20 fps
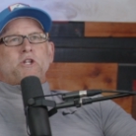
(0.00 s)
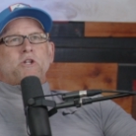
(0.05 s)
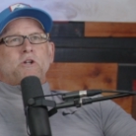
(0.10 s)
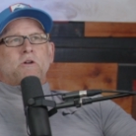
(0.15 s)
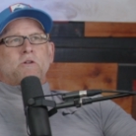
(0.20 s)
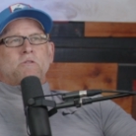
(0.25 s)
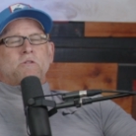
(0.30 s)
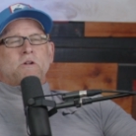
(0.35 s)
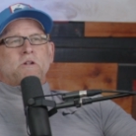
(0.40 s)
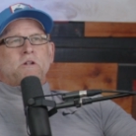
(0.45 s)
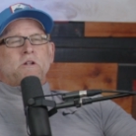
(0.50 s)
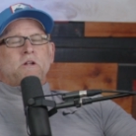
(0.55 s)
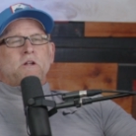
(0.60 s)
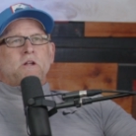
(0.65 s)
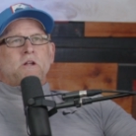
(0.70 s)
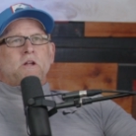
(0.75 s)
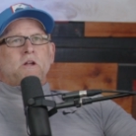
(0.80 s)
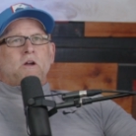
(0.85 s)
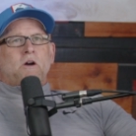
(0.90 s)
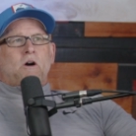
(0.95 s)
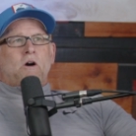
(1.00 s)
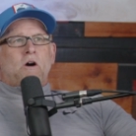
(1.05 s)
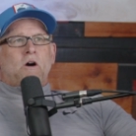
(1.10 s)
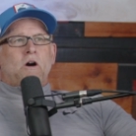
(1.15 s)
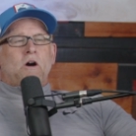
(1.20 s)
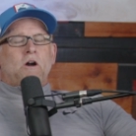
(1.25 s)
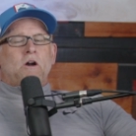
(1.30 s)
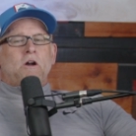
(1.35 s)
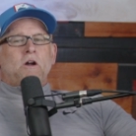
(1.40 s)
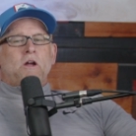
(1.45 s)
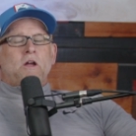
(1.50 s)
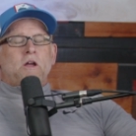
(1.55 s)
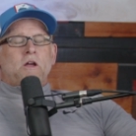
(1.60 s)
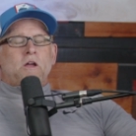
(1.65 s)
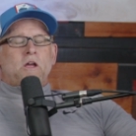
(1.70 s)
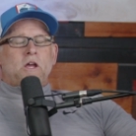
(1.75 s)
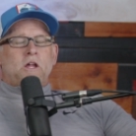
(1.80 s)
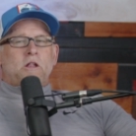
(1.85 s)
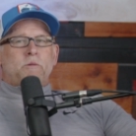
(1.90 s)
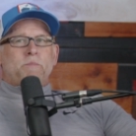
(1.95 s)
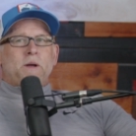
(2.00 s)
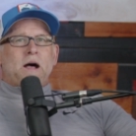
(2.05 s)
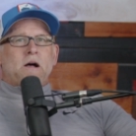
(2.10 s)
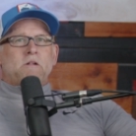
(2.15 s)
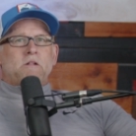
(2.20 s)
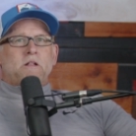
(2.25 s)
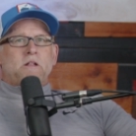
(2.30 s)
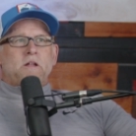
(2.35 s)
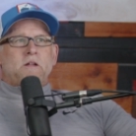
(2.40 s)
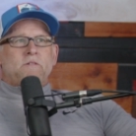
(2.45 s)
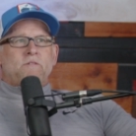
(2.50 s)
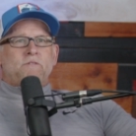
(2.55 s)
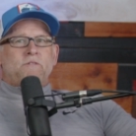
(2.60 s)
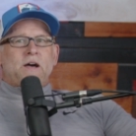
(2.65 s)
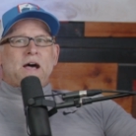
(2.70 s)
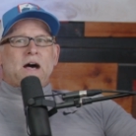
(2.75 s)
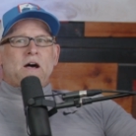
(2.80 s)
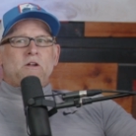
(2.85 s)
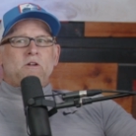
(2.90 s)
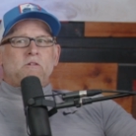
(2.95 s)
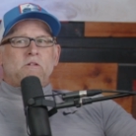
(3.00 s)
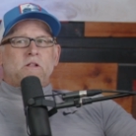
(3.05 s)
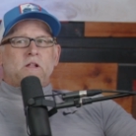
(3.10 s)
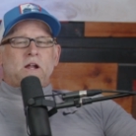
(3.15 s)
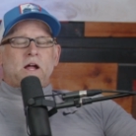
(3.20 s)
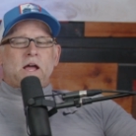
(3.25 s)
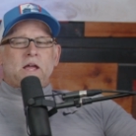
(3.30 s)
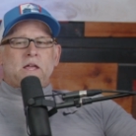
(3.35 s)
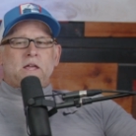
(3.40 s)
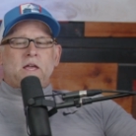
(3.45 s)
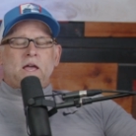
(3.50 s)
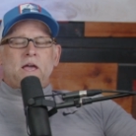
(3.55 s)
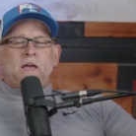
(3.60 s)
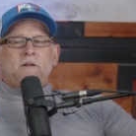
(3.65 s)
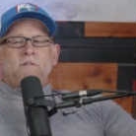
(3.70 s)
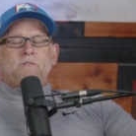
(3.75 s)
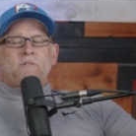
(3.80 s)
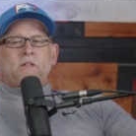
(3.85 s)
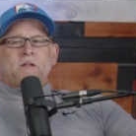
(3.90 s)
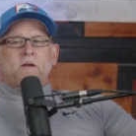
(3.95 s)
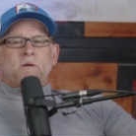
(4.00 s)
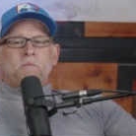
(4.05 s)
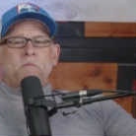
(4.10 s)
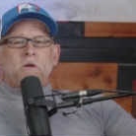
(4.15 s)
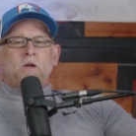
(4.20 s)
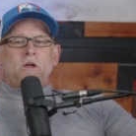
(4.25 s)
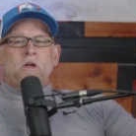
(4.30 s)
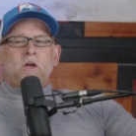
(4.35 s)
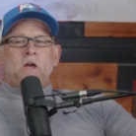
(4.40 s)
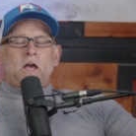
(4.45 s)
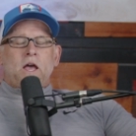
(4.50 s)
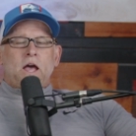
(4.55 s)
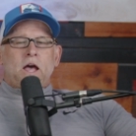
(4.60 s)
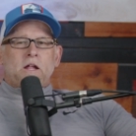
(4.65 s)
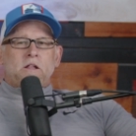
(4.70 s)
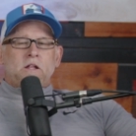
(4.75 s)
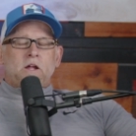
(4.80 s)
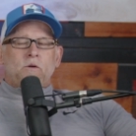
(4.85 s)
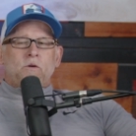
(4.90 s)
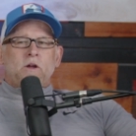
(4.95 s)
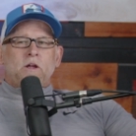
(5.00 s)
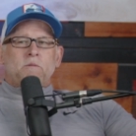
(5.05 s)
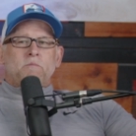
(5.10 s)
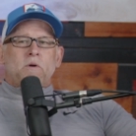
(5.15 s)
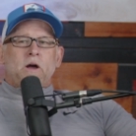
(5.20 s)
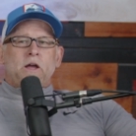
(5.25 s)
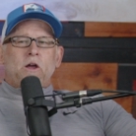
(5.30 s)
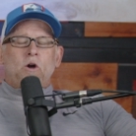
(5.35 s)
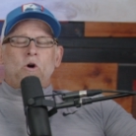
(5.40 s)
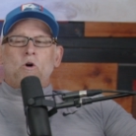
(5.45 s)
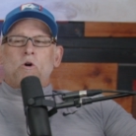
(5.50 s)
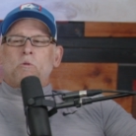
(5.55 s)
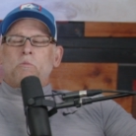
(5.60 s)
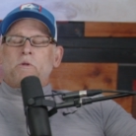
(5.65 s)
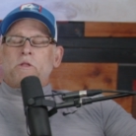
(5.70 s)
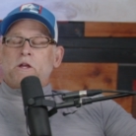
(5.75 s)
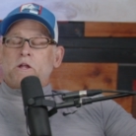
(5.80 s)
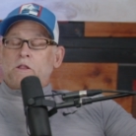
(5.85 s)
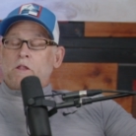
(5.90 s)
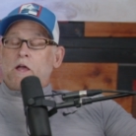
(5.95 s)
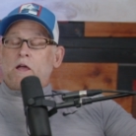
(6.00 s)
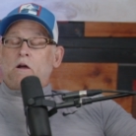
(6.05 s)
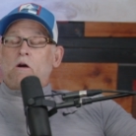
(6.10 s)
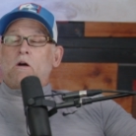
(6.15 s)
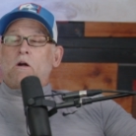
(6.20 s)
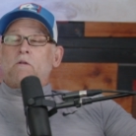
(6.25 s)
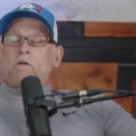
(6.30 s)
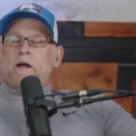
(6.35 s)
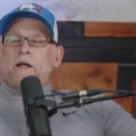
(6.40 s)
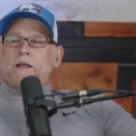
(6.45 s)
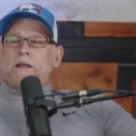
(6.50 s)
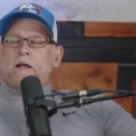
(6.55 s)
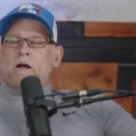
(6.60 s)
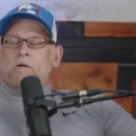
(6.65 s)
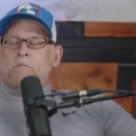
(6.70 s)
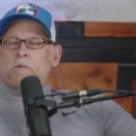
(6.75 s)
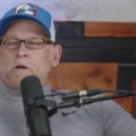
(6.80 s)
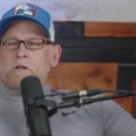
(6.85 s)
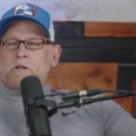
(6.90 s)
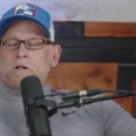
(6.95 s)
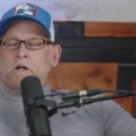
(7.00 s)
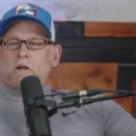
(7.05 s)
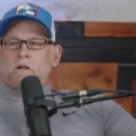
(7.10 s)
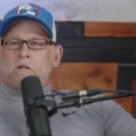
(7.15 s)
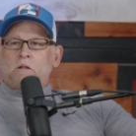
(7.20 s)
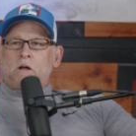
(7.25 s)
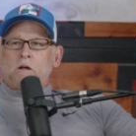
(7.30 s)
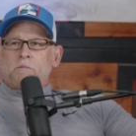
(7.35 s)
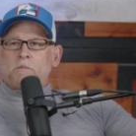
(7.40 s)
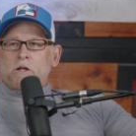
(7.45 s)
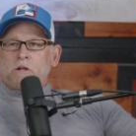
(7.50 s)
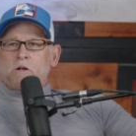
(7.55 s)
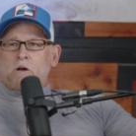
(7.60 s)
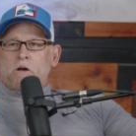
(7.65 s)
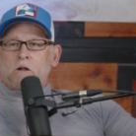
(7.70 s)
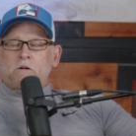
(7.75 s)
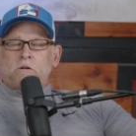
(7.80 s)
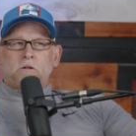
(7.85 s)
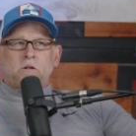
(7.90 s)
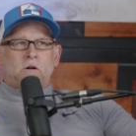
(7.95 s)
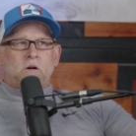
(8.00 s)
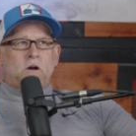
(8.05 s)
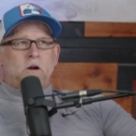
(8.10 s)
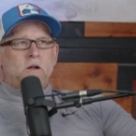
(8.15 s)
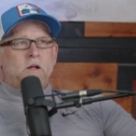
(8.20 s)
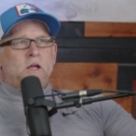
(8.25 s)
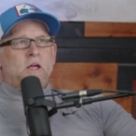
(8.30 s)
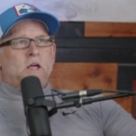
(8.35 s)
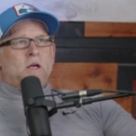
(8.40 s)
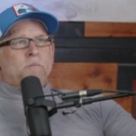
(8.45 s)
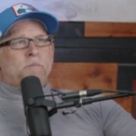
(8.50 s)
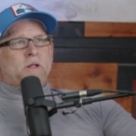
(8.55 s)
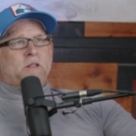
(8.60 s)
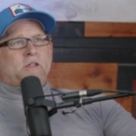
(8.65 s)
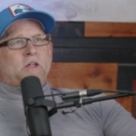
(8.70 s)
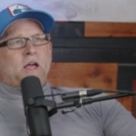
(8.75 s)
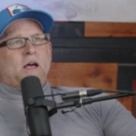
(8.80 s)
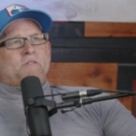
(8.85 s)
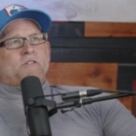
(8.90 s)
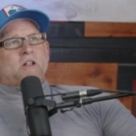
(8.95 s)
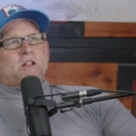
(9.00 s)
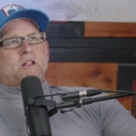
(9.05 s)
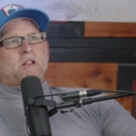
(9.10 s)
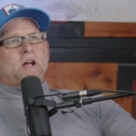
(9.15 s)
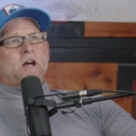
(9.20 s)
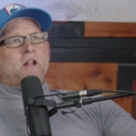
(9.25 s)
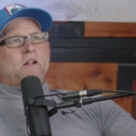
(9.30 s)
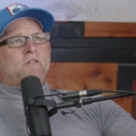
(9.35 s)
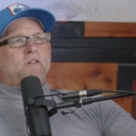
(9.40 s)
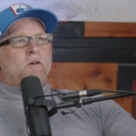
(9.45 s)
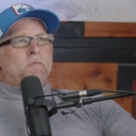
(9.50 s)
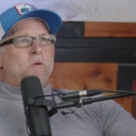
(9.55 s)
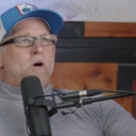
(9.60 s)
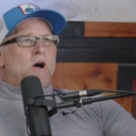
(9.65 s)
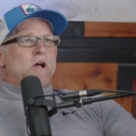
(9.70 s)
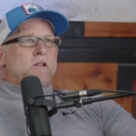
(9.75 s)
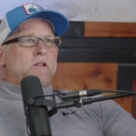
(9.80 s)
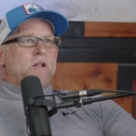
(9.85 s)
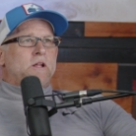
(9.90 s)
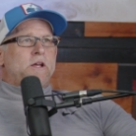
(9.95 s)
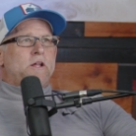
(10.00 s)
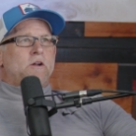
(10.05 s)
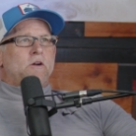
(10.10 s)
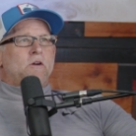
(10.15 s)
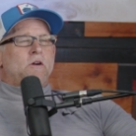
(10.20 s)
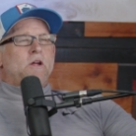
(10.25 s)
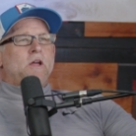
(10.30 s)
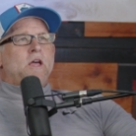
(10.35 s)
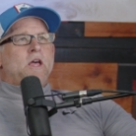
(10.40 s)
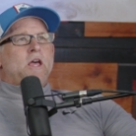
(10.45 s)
children are espousing values that I gave them as they were in my home. They are right now. My son-in-law and my daughters are. But you have the son of Hamas leader.